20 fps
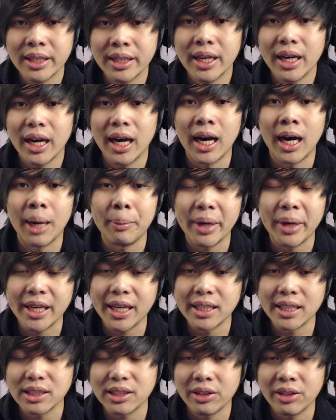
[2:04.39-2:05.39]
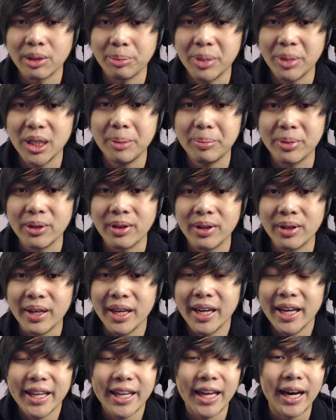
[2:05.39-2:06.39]
against other people.
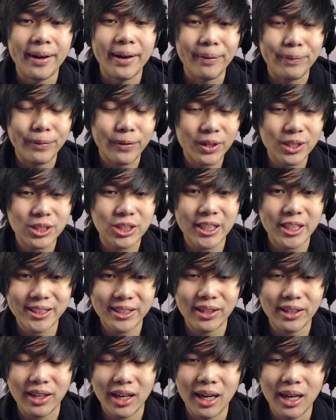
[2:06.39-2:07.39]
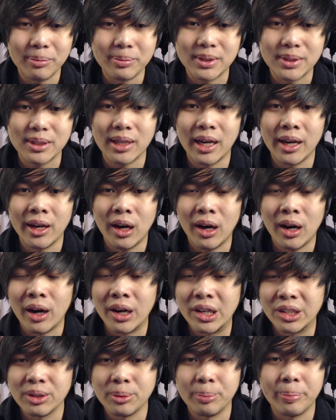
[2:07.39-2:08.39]
Now, of course, chess.com's
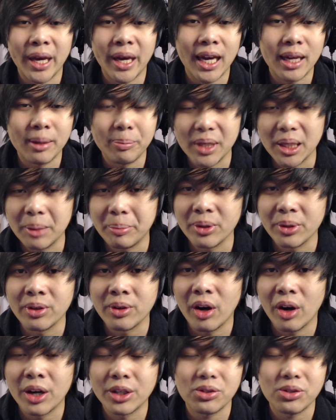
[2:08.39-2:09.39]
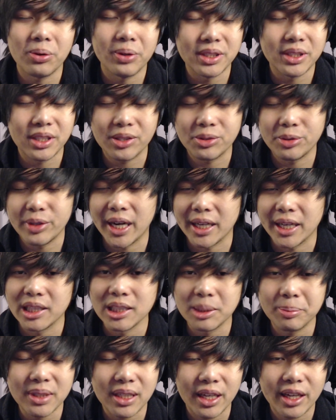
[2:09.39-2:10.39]
auto ban people aren't always correct.
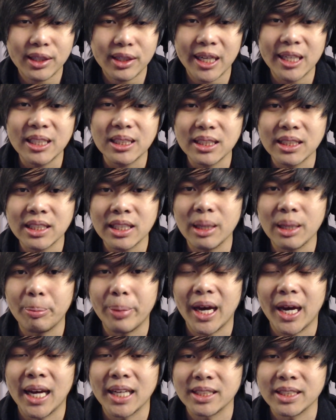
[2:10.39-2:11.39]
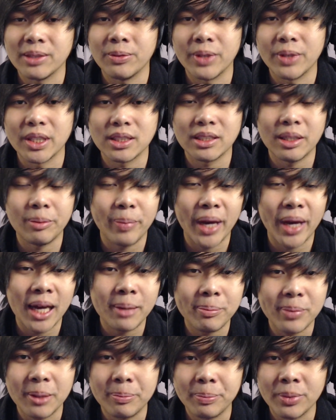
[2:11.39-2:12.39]
There's been cases in the past in which they ban
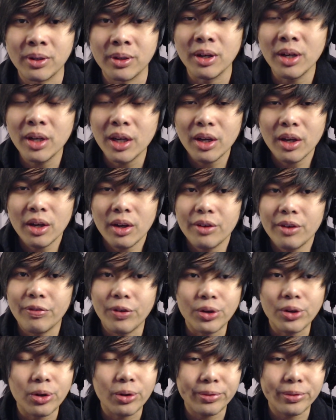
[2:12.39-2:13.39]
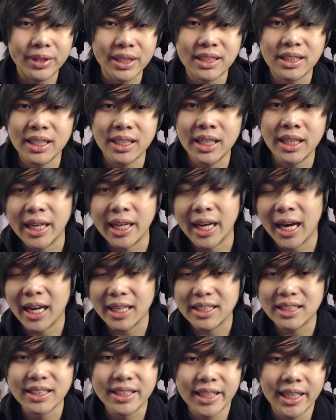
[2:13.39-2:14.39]
people for no reason and
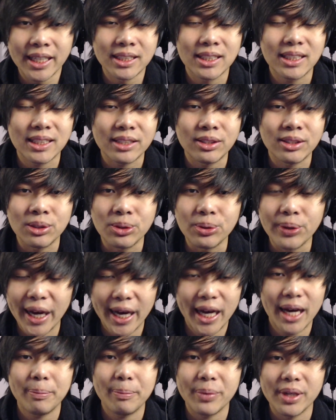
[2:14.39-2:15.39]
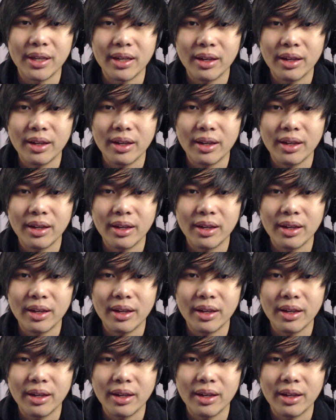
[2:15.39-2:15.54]
accidents do happen.